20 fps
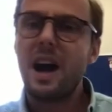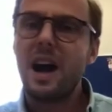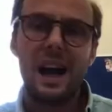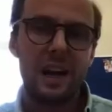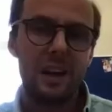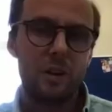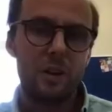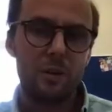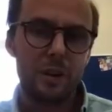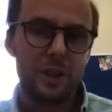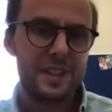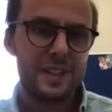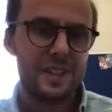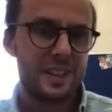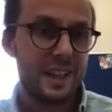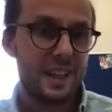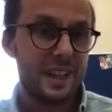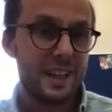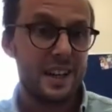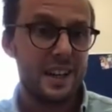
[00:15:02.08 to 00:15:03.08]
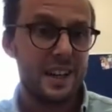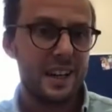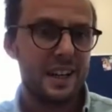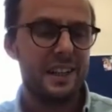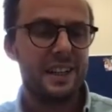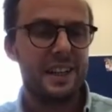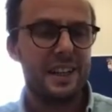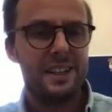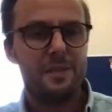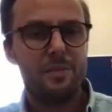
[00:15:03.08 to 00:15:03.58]
algorithms and
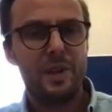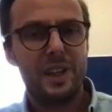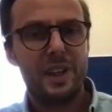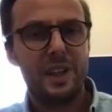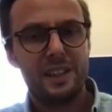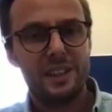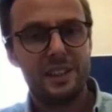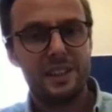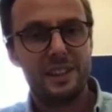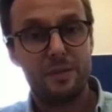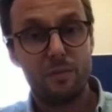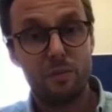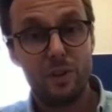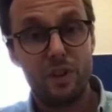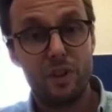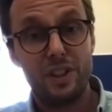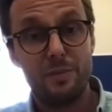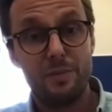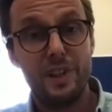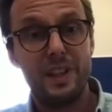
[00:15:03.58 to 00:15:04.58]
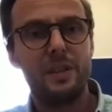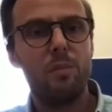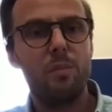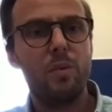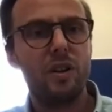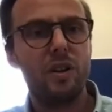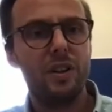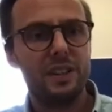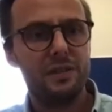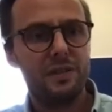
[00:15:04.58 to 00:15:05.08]
AI which is being
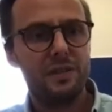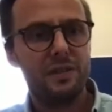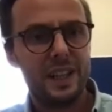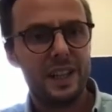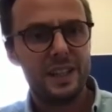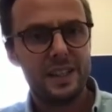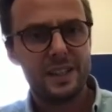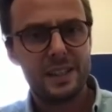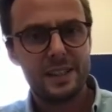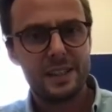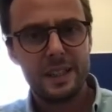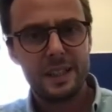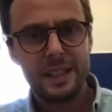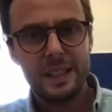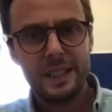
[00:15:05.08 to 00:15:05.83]
deployed in finance.